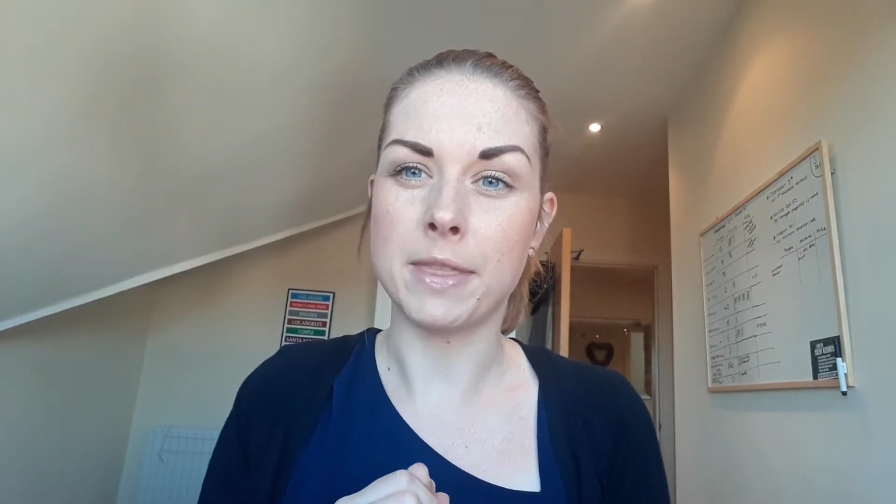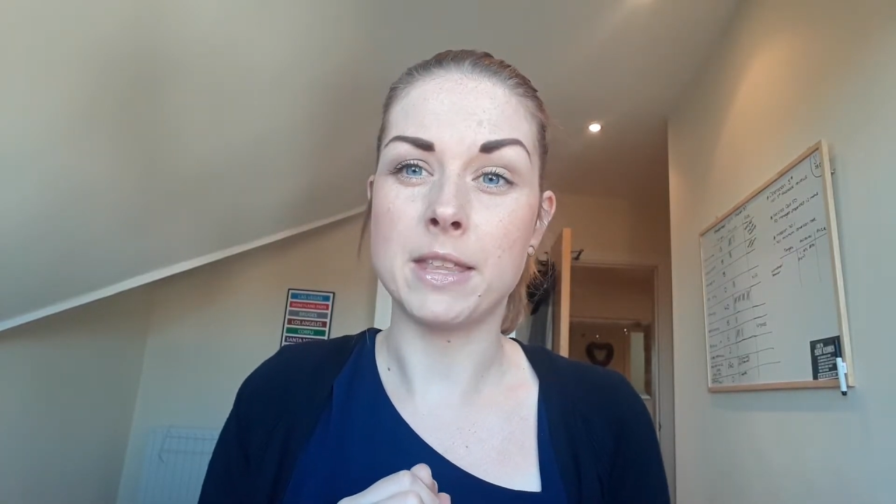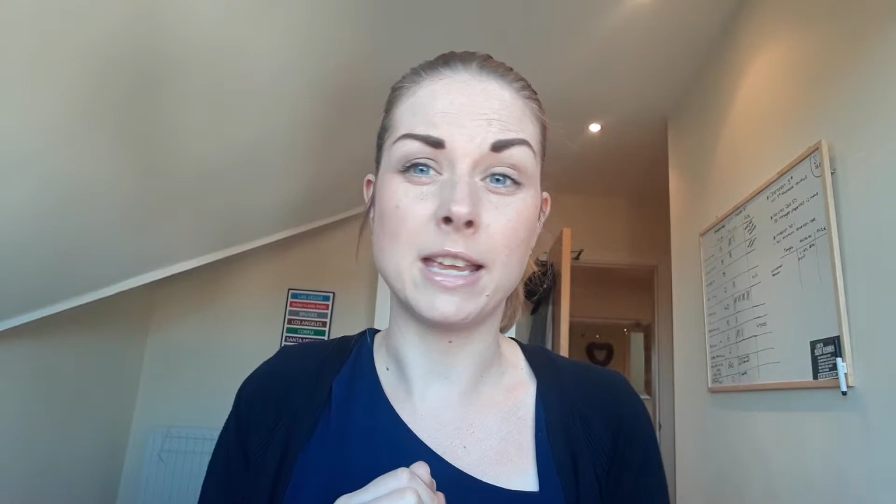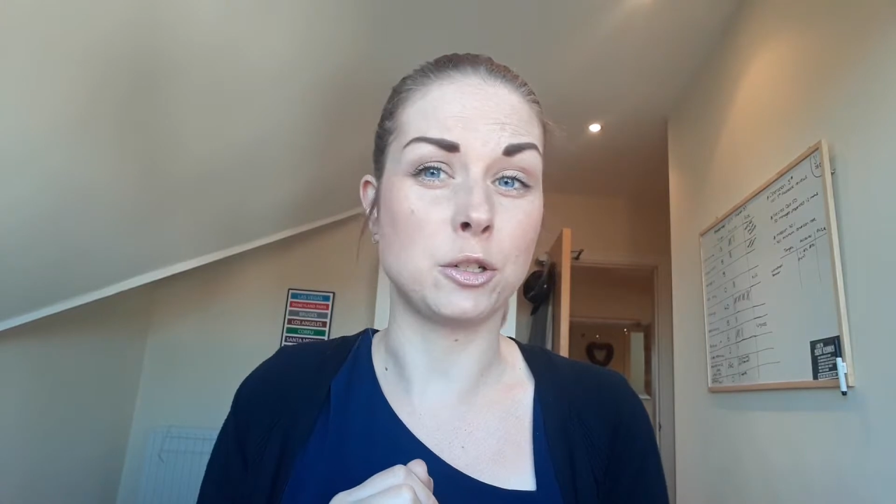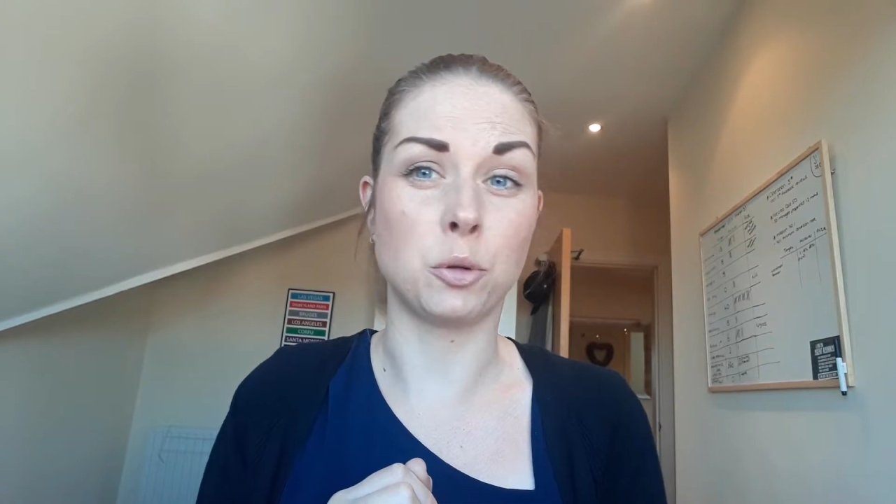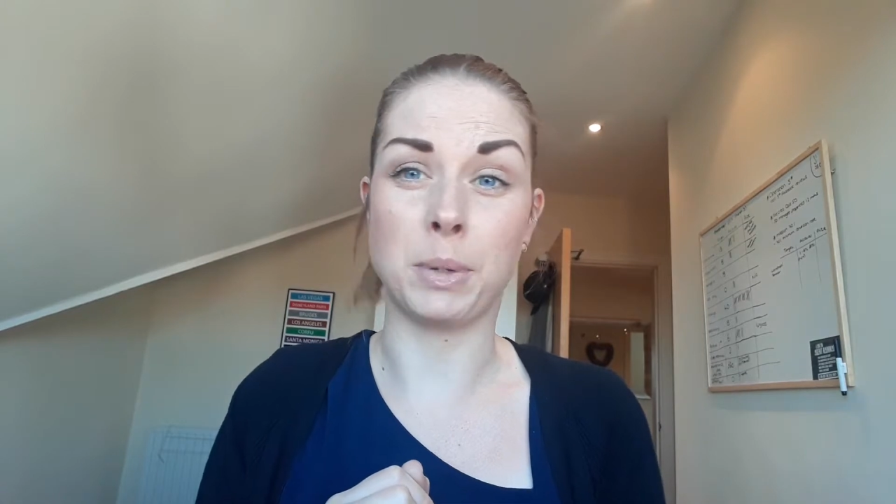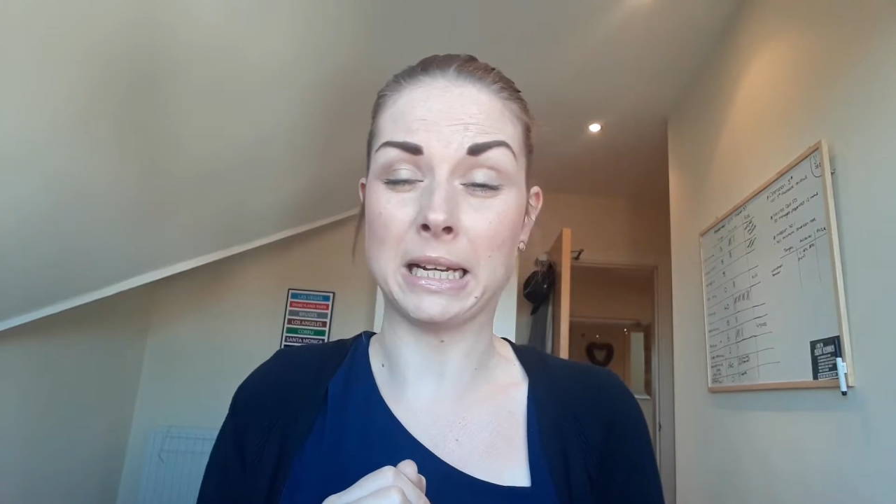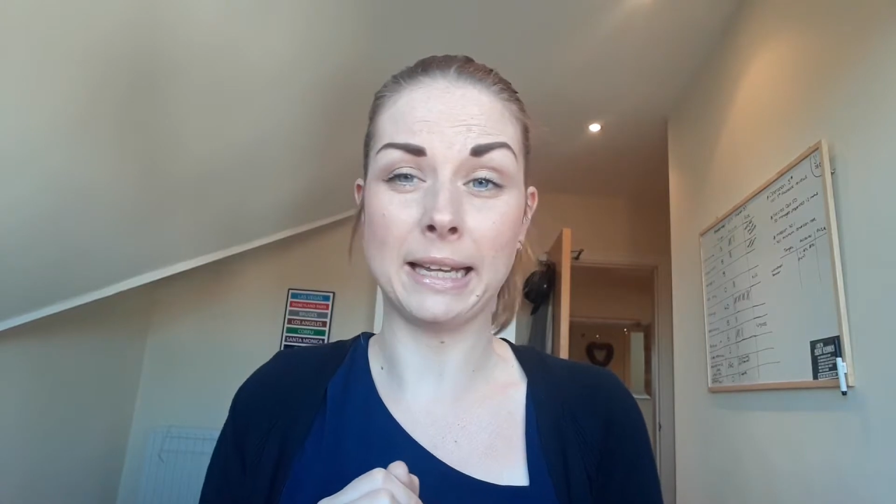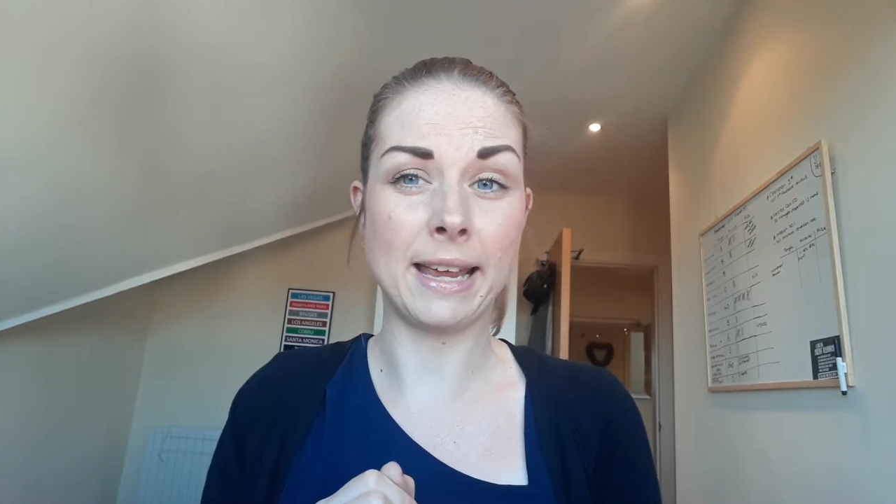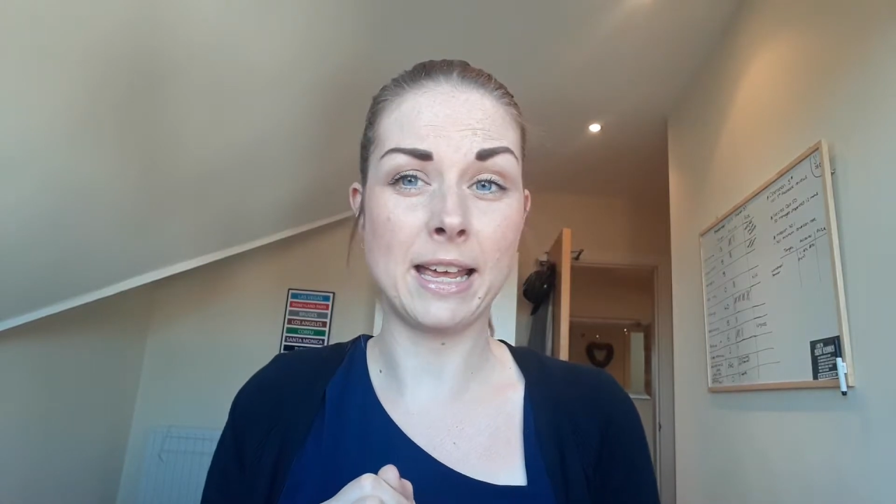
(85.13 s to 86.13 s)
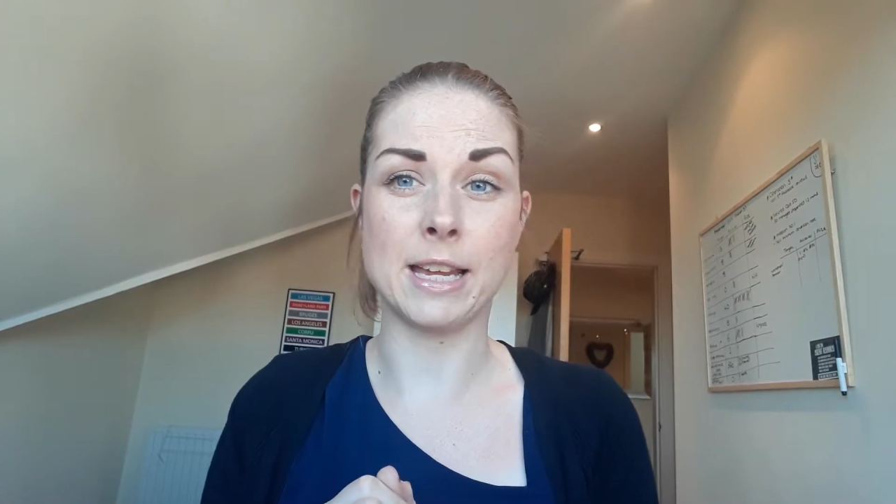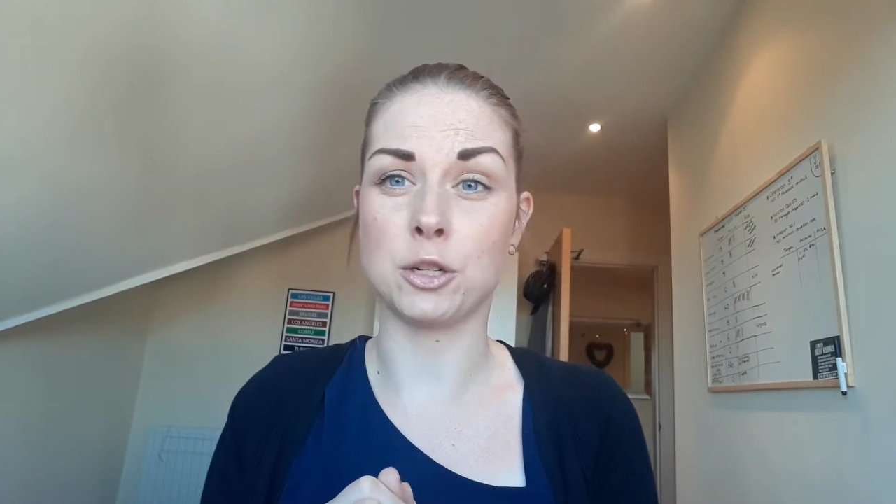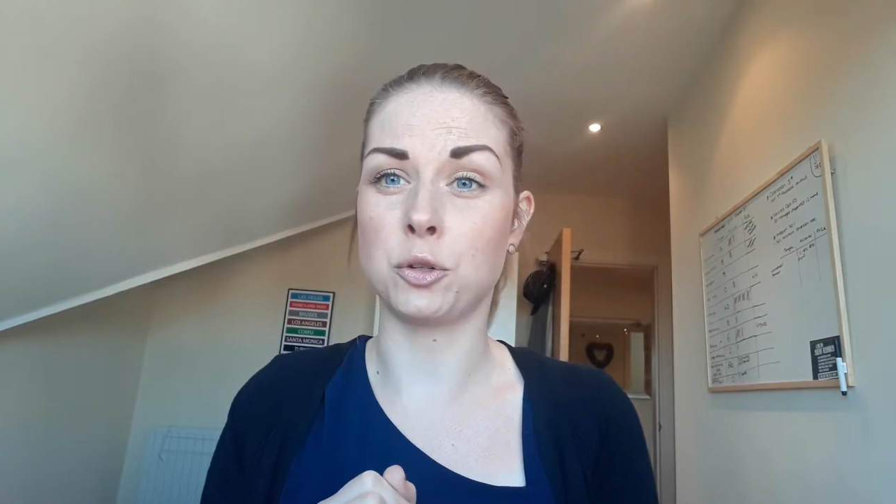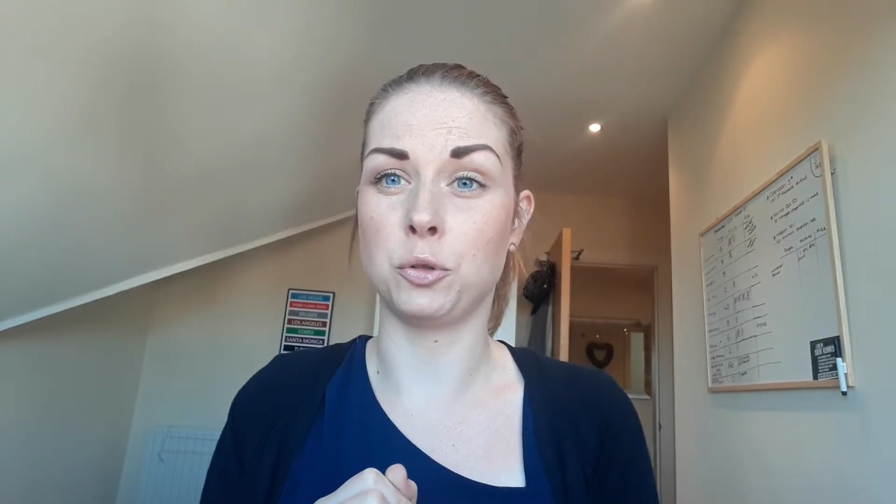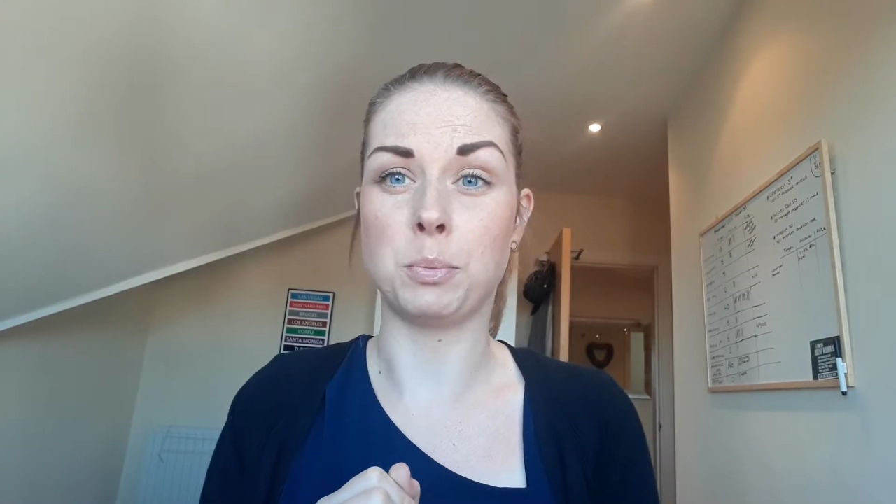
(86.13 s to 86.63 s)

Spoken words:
It should be clear. It should